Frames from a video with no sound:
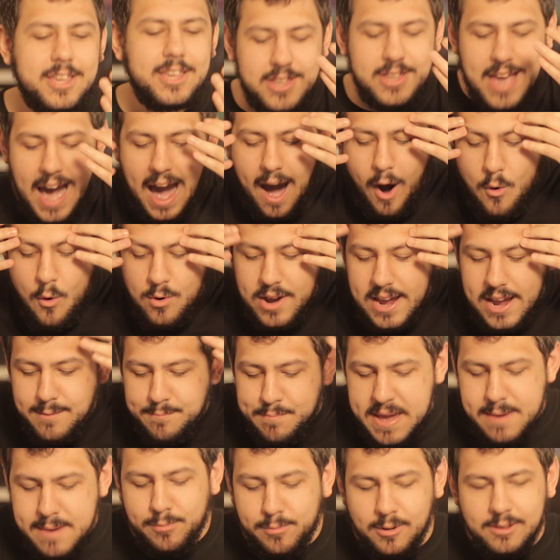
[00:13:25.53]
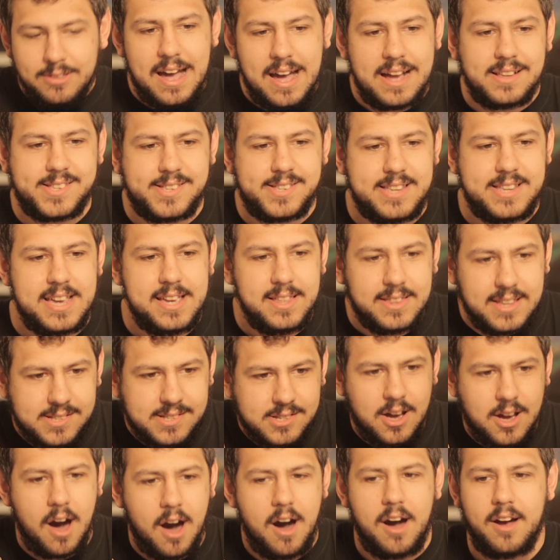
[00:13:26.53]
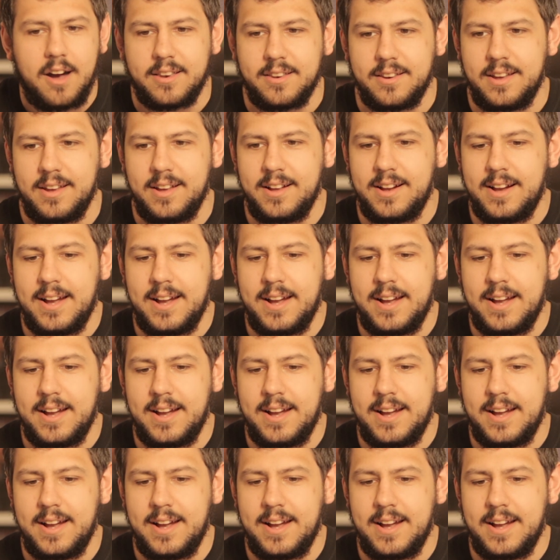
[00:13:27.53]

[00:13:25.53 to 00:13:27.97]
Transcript: How can people not see this con?